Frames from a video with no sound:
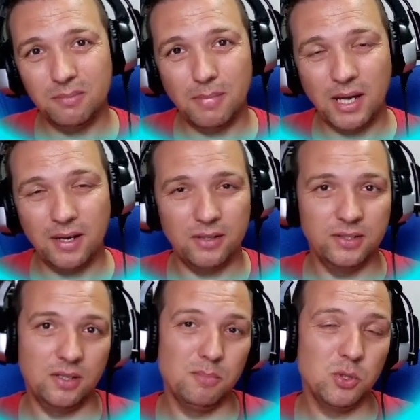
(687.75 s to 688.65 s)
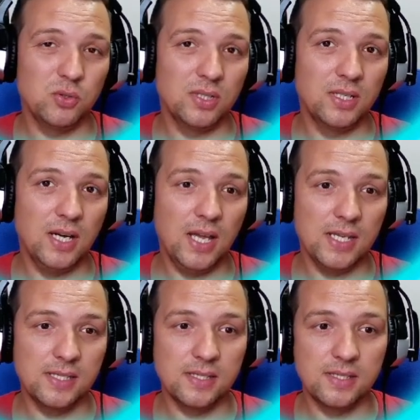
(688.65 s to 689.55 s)
my other computer
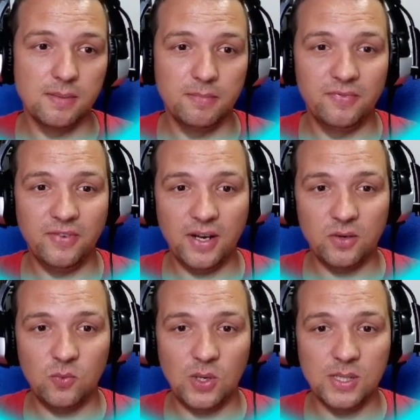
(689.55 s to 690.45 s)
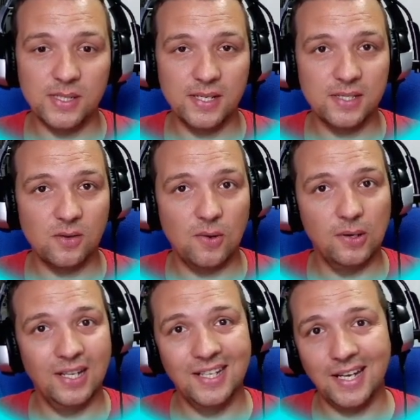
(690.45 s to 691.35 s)
has some firewalls and so
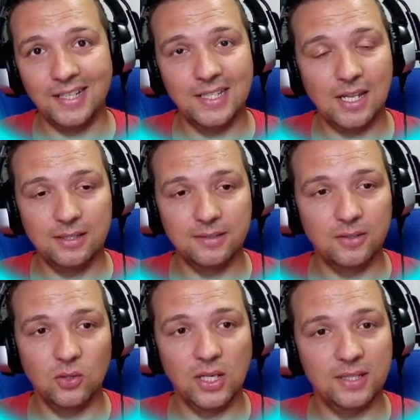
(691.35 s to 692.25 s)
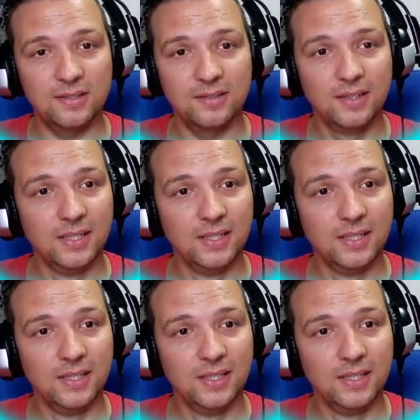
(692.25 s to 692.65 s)
on, and I cannot connect